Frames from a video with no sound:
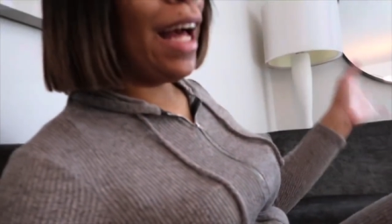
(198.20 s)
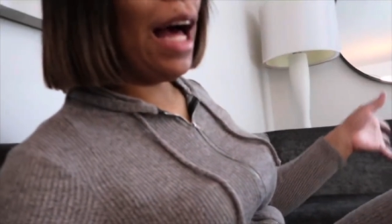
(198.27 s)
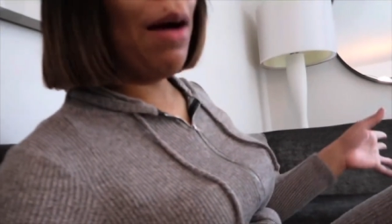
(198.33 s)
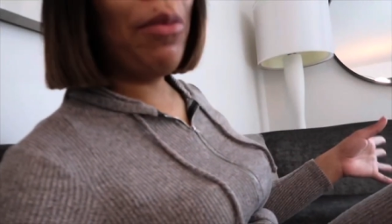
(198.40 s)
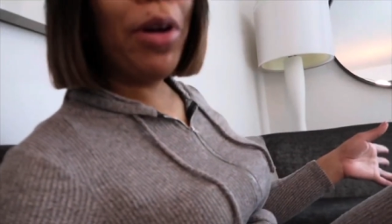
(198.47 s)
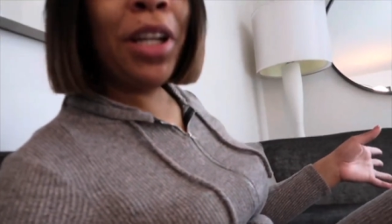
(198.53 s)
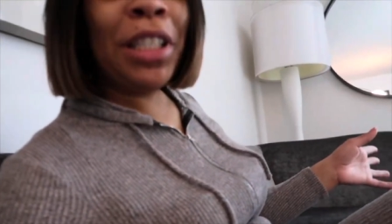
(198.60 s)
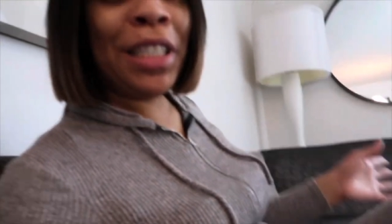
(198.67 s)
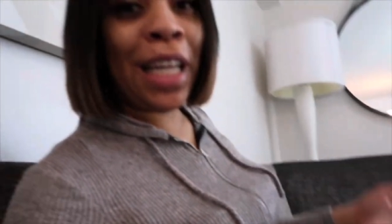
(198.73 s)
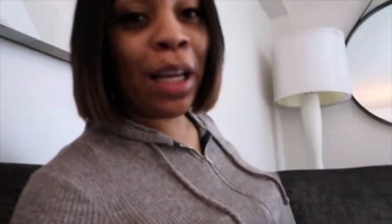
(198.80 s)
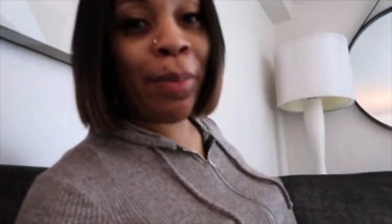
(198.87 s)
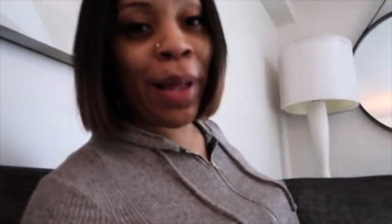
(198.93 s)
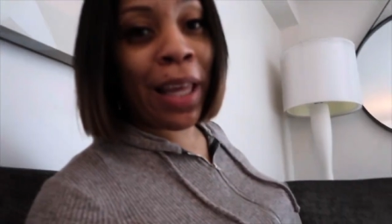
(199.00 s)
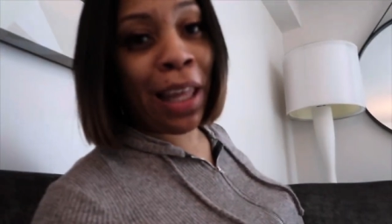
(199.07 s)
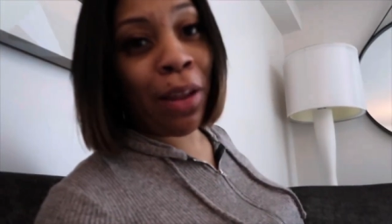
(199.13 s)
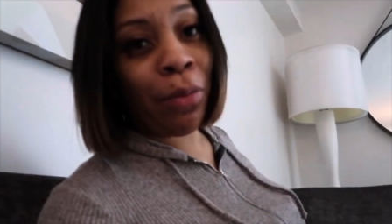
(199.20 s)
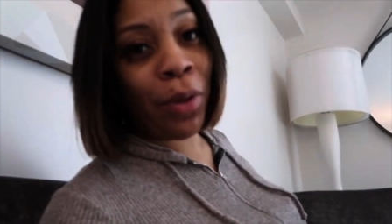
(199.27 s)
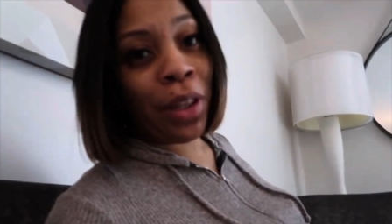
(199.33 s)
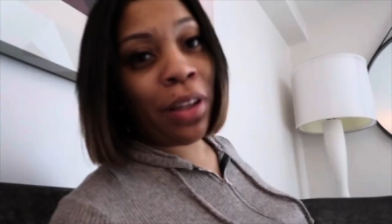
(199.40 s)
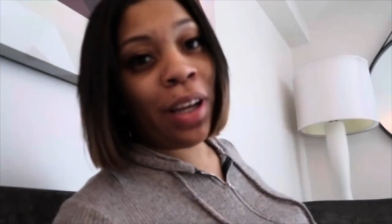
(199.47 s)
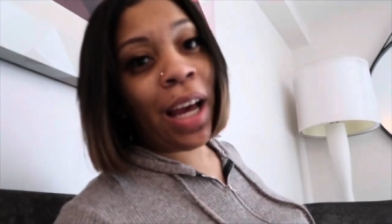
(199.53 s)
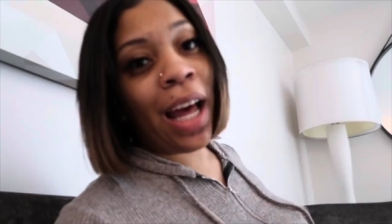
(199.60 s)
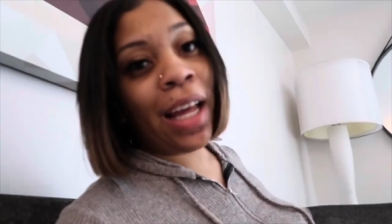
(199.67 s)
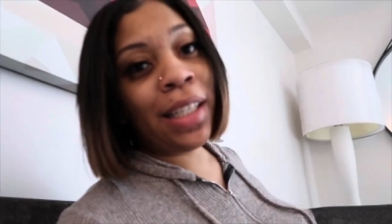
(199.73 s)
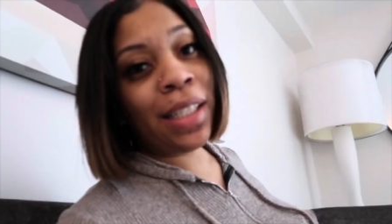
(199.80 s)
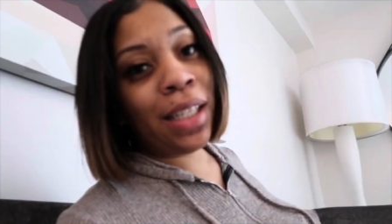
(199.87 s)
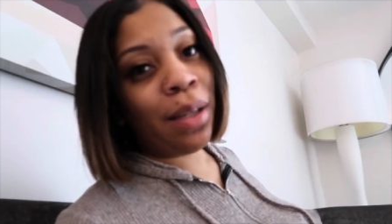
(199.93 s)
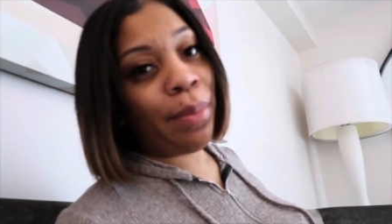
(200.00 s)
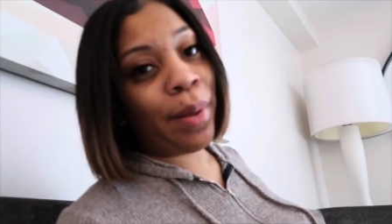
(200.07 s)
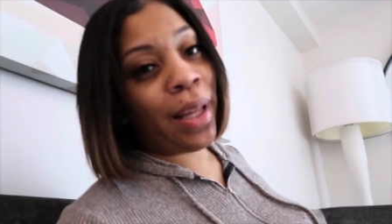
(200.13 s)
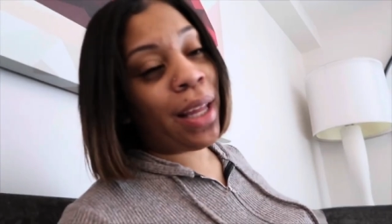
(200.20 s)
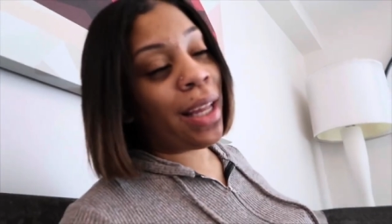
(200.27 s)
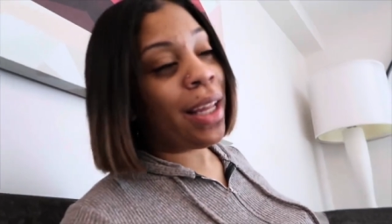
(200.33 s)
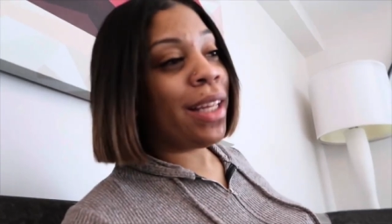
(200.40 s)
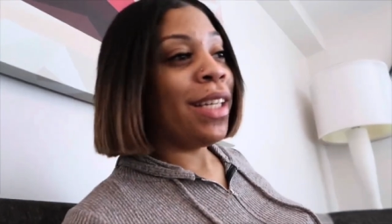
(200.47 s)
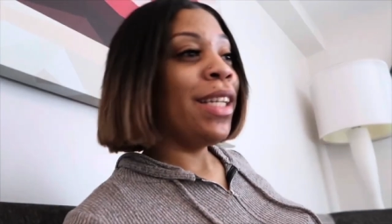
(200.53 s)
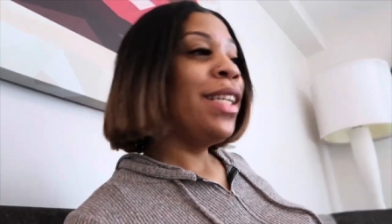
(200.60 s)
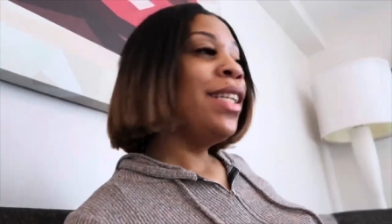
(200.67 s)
I'm gonna check back in with you guys in a bit.